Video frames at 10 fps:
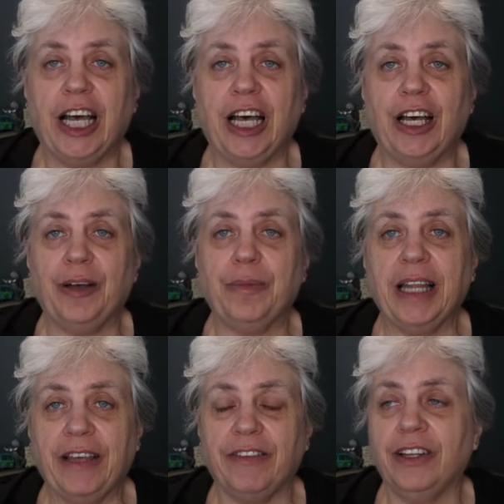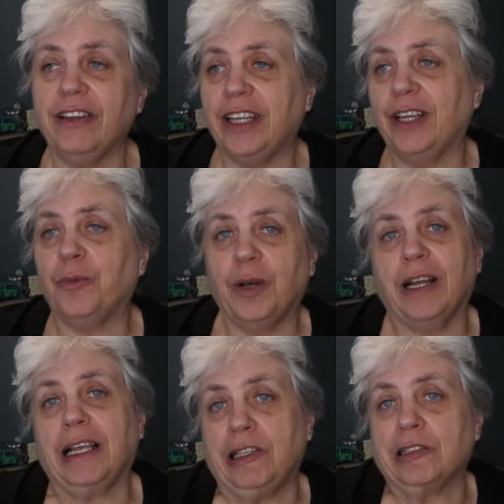level than
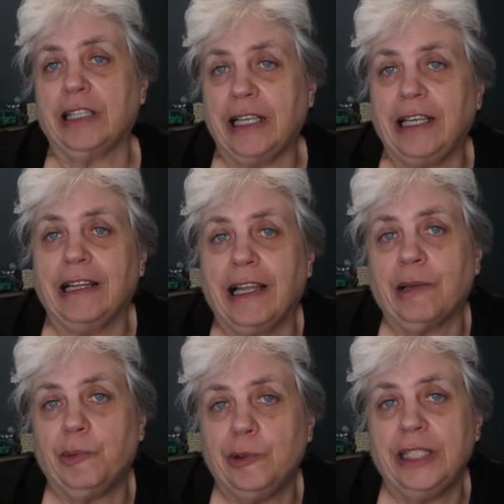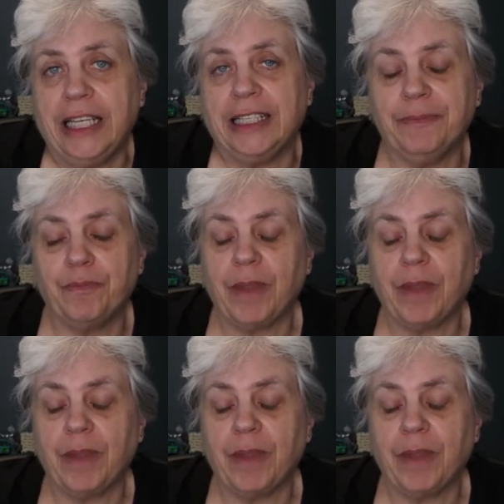what I usually eat, like poutine.